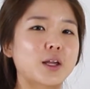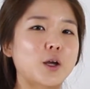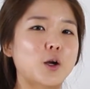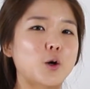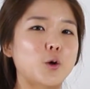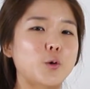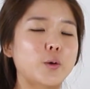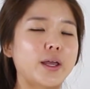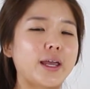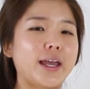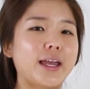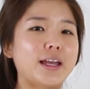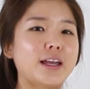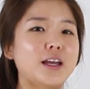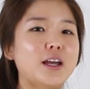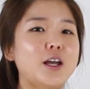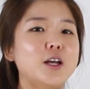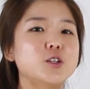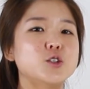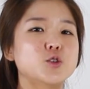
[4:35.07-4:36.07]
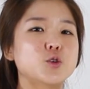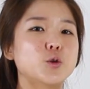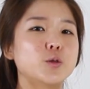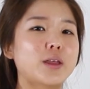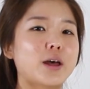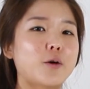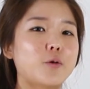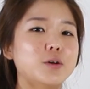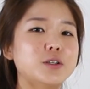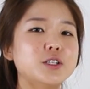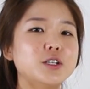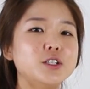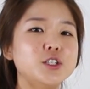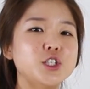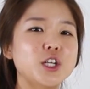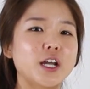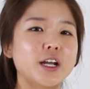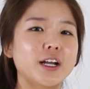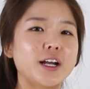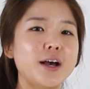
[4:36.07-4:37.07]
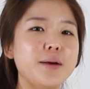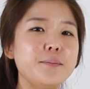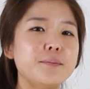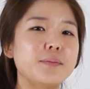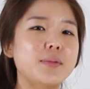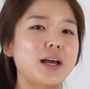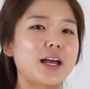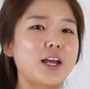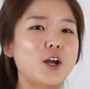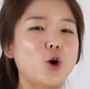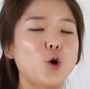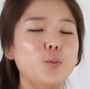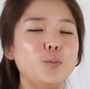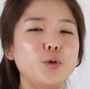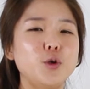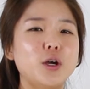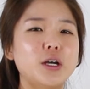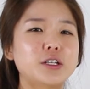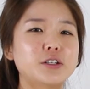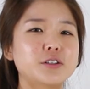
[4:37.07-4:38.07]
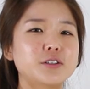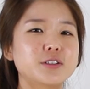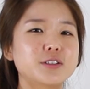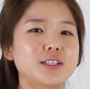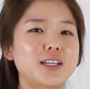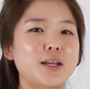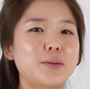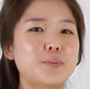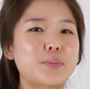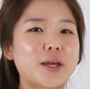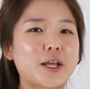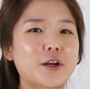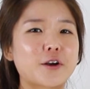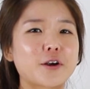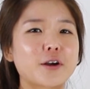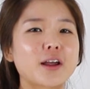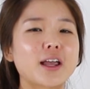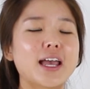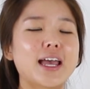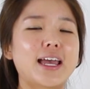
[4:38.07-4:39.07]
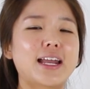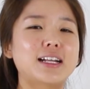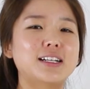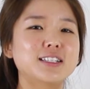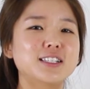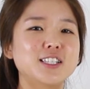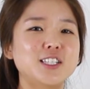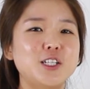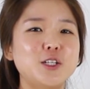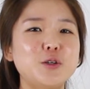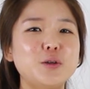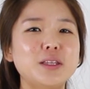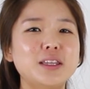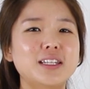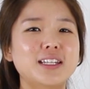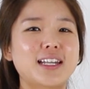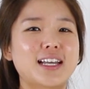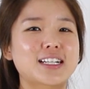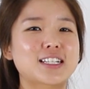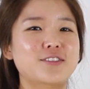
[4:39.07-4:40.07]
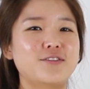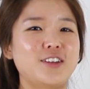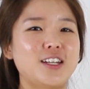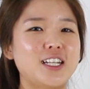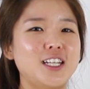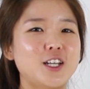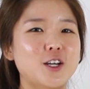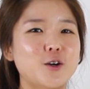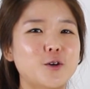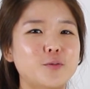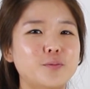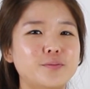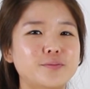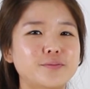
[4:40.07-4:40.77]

Okay, so that was our checkup. I hope you understand better, and I'll see you in the next video.